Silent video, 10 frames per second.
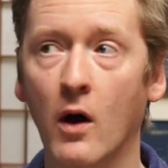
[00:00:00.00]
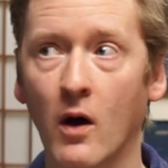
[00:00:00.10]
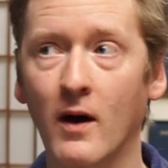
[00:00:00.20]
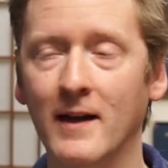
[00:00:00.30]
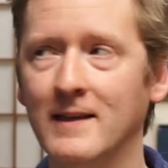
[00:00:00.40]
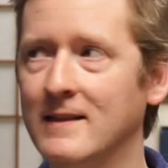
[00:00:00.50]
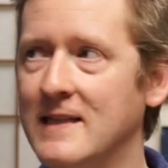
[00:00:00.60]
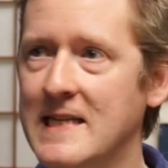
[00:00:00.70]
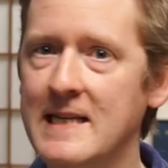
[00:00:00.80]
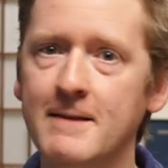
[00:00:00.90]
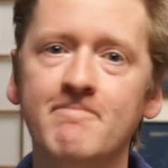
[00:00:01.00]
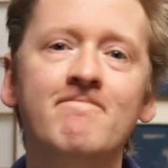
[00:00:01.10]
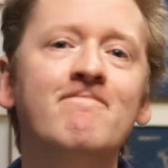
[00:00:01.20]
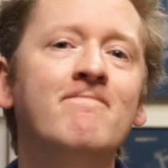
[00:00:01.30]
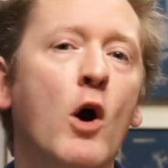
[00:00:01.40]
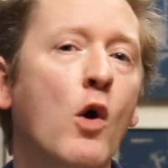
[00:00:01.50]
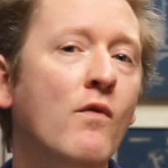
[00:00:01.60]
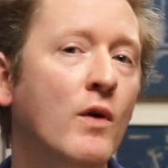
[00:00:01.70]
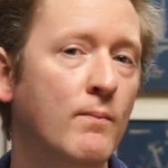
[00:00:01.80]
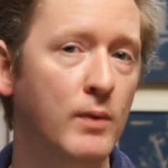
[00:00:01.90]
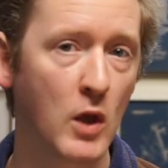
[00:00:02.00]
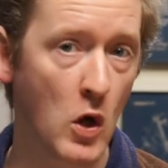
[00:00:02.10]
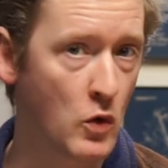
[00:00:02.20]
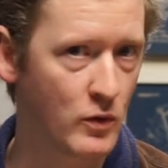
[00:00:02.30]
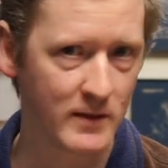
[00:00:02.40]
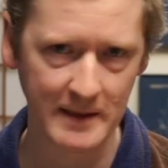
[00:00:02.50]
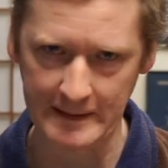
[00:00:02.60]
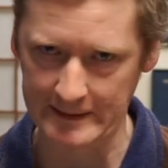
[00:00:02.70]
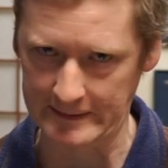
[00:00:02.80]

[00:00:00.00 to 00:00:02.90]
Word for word: on the overblown,